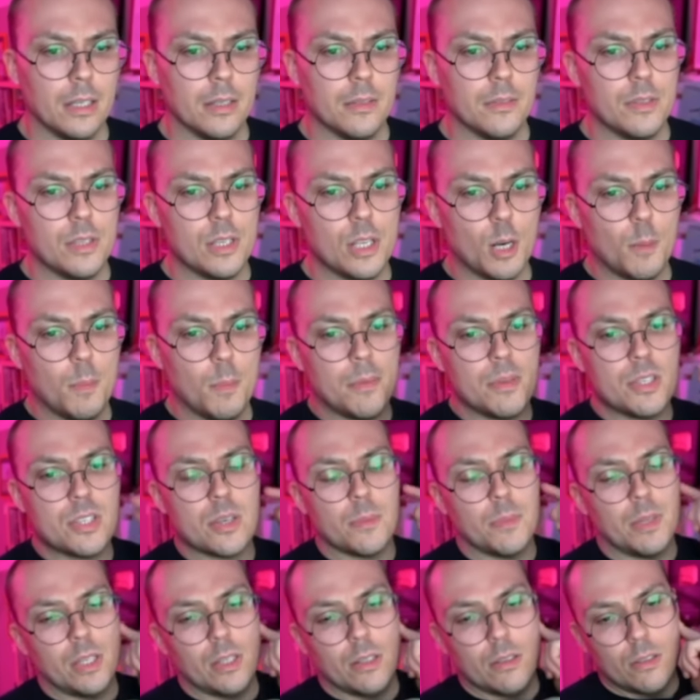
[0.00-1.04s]
you know, maybe
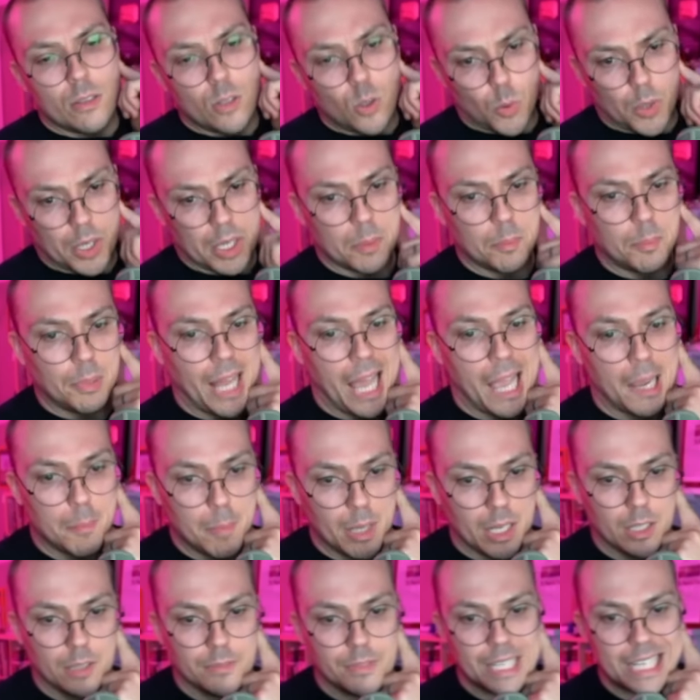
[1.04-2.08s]
some of the Nordic black
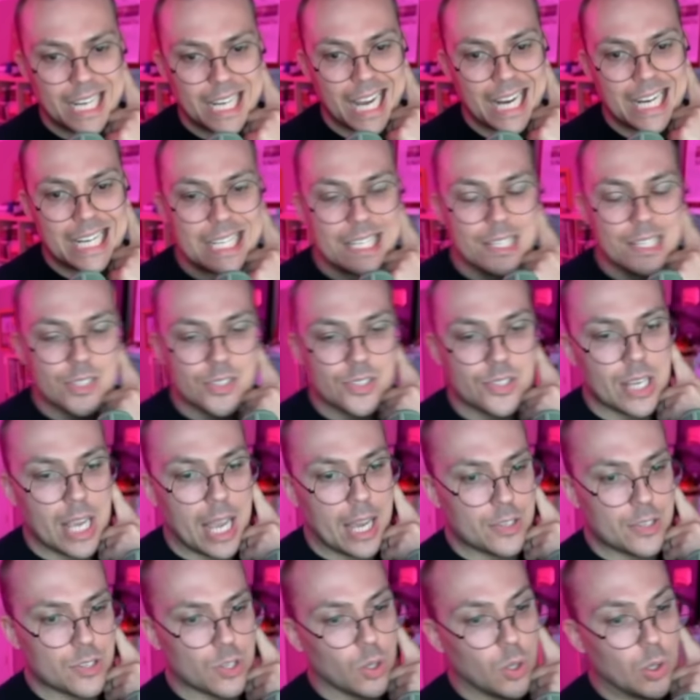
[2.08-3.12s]
metal of the 90s
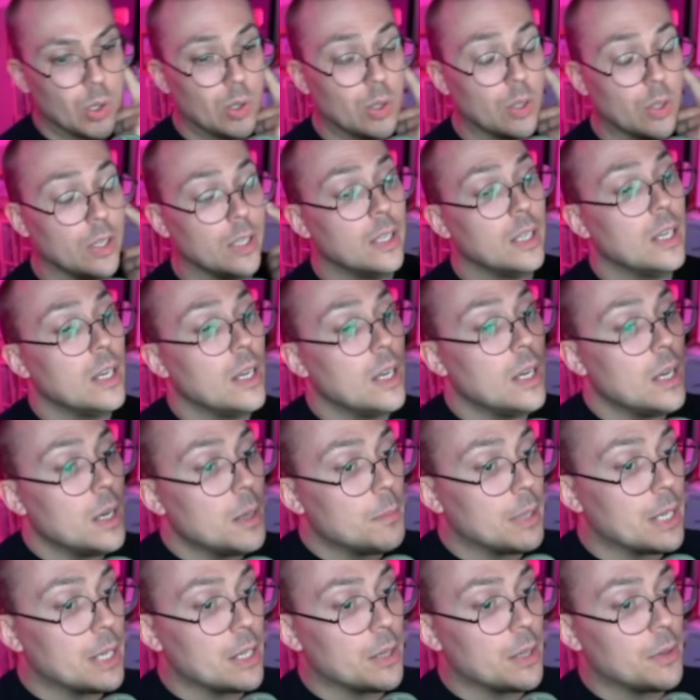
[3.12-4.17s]
as a whole.
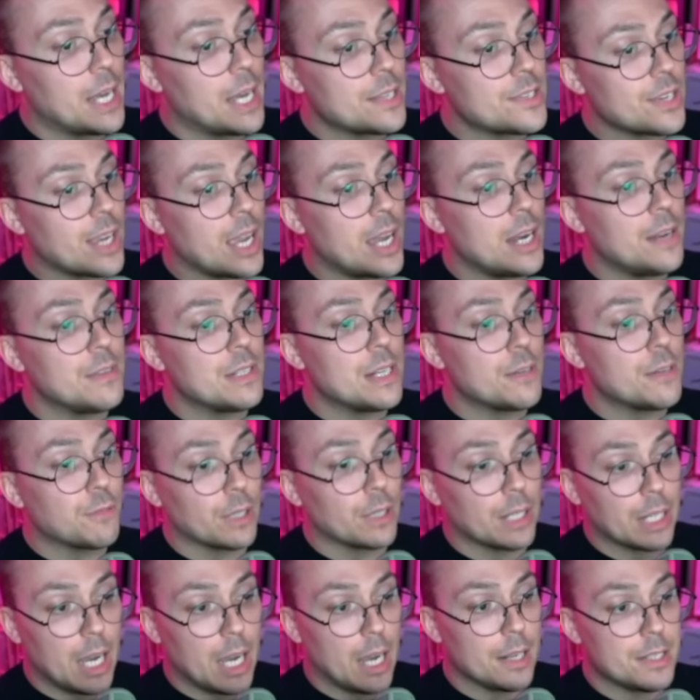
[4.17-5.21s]
But, you know, that's kind of a
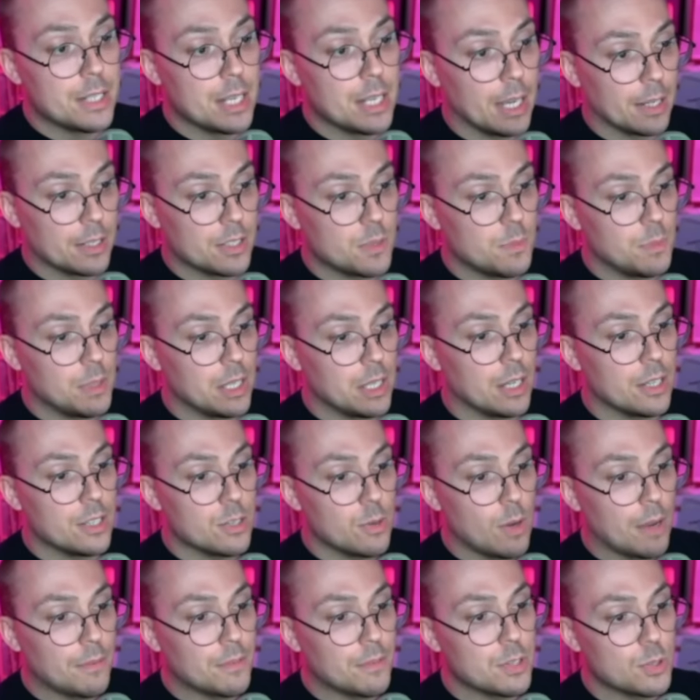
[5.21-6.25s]
different context, because
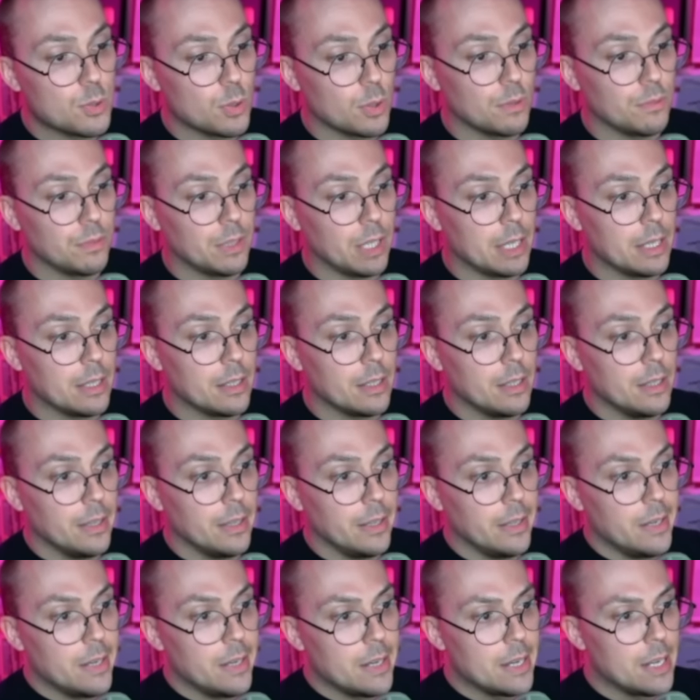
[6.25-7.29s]
you have to sort of like,
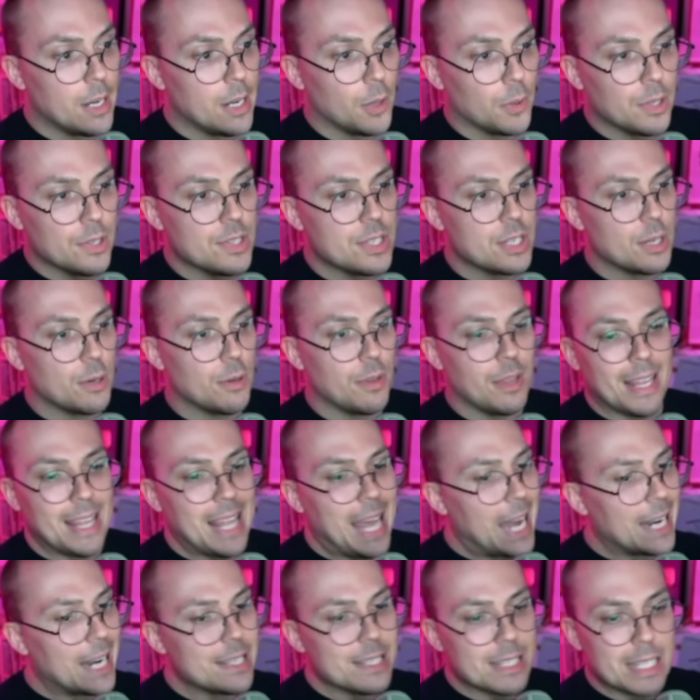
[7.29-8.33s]
you know, consider that
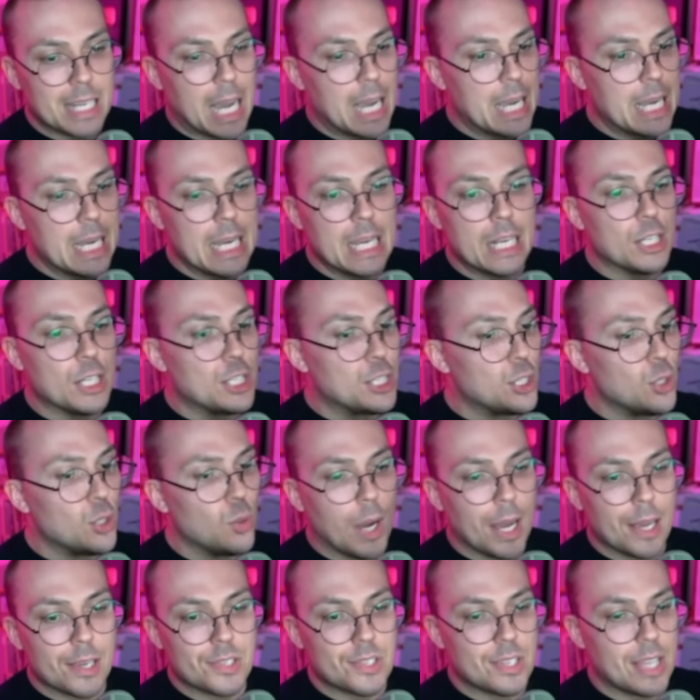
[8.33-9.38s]
that is not in a
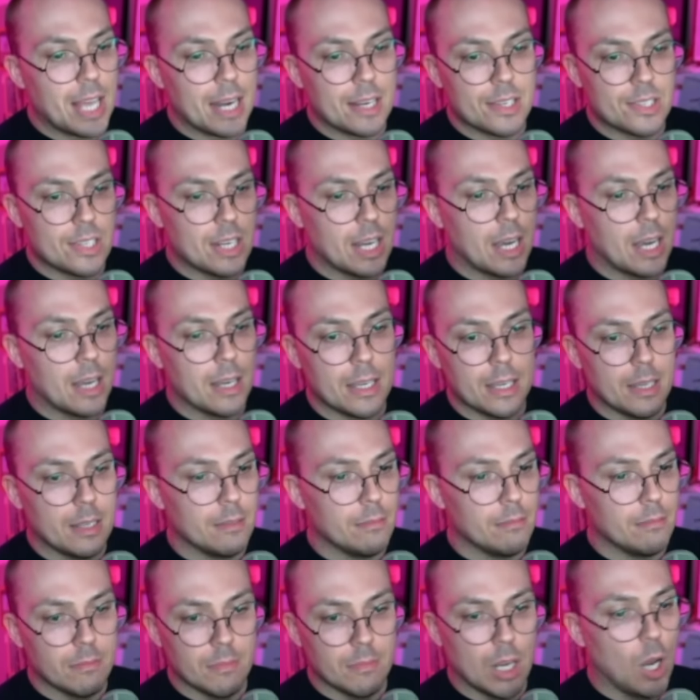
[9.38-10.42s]
U.S., that is not
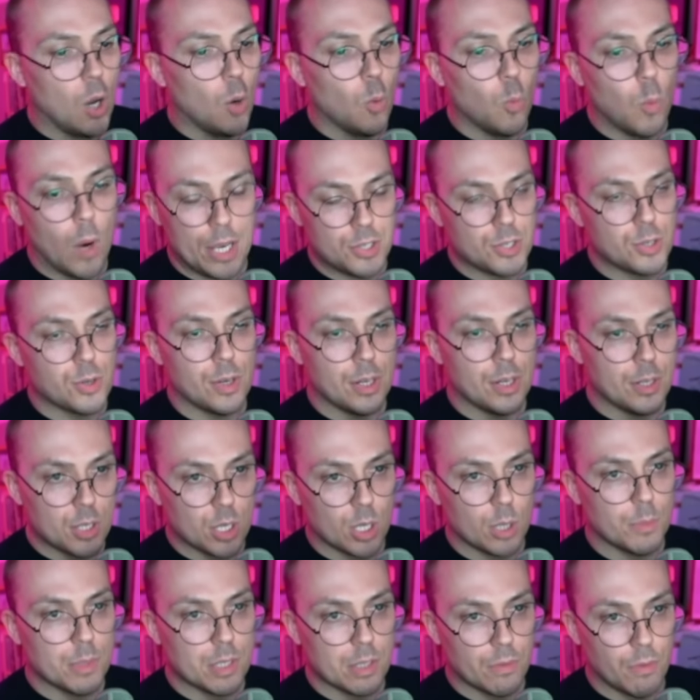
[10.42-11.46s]
in a Western in
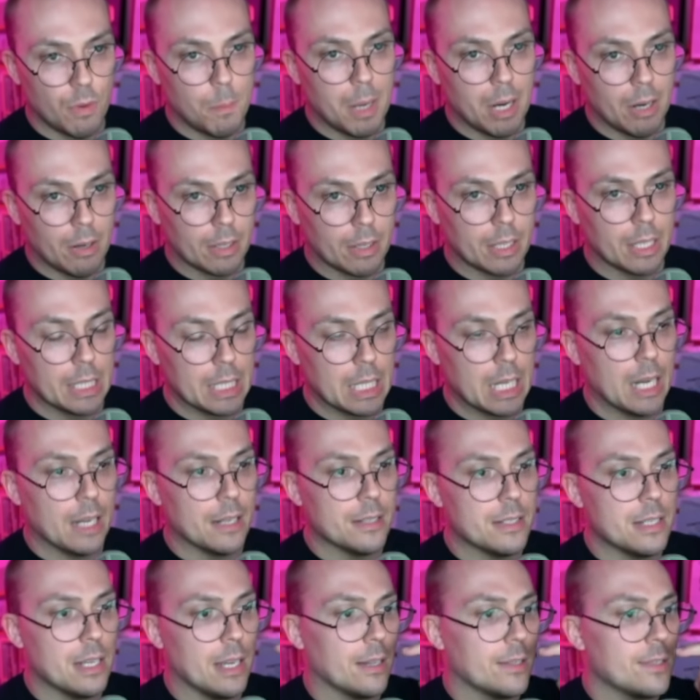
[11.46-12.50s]
terms of American
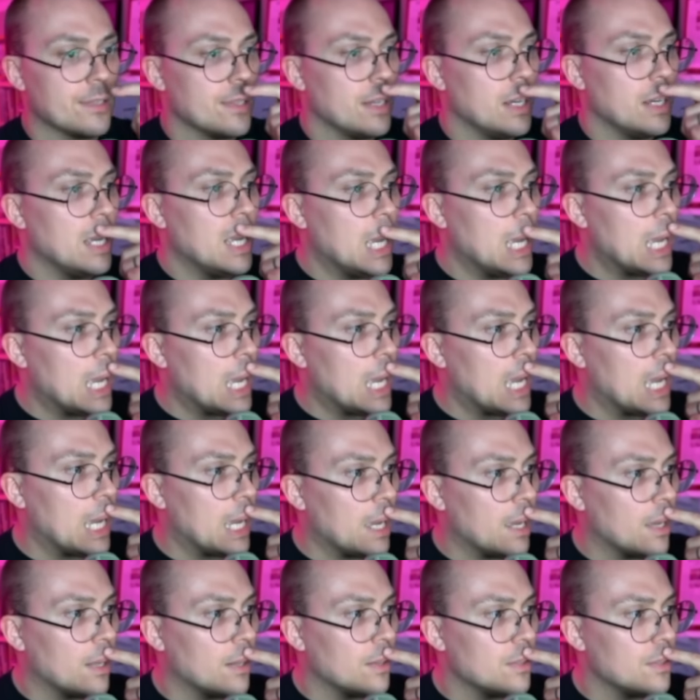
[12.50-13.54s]
context.
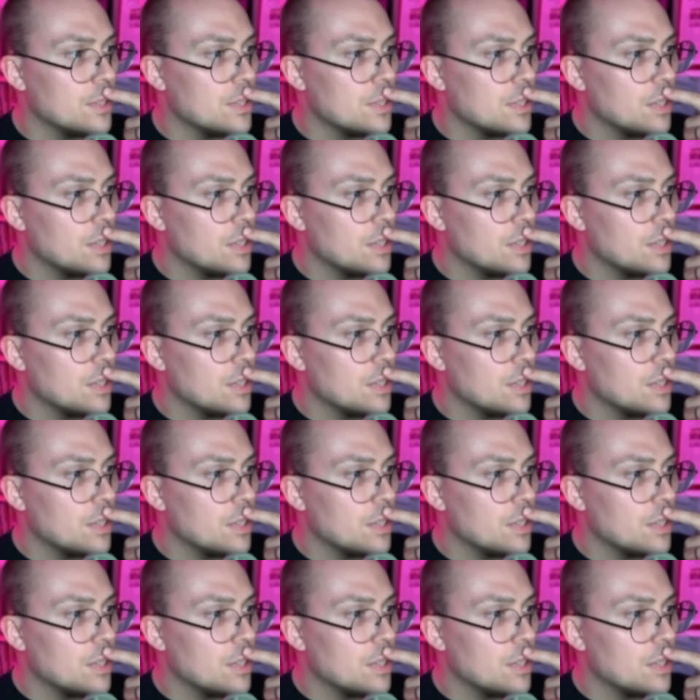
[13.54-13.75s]
And